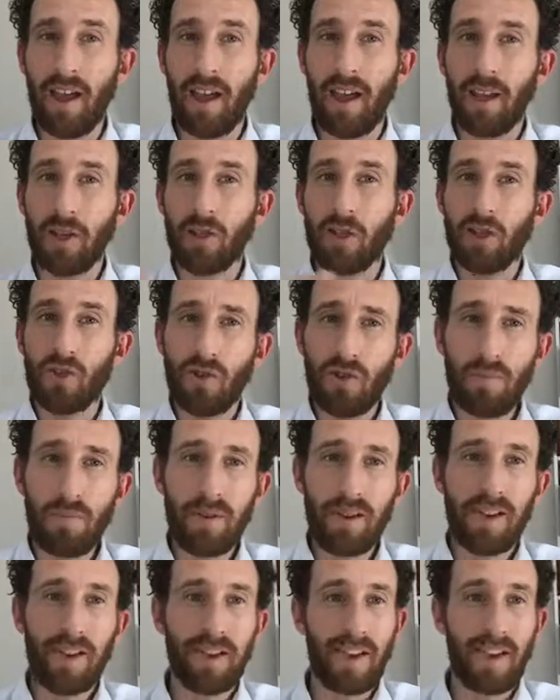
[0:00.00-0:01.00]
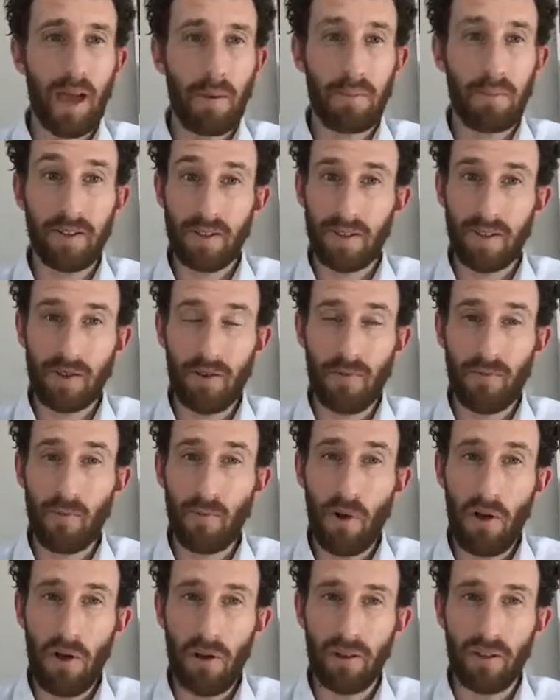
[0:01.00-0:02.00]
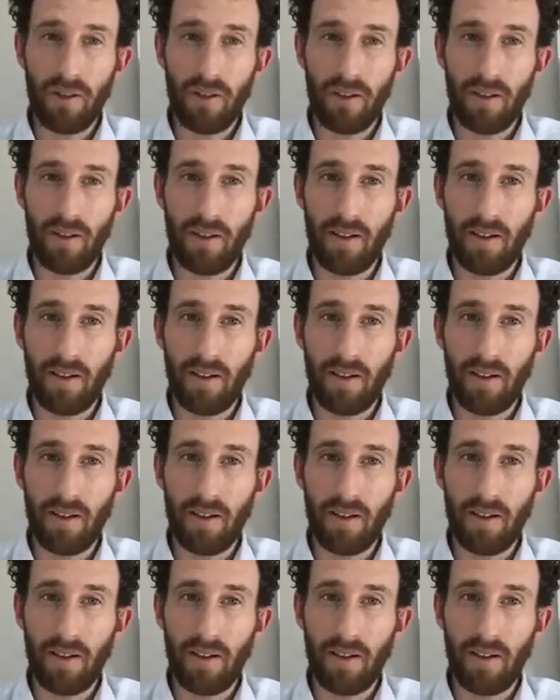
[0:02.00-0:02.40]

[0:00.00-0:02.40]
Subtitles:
It shouldn't be a gap in self-worth.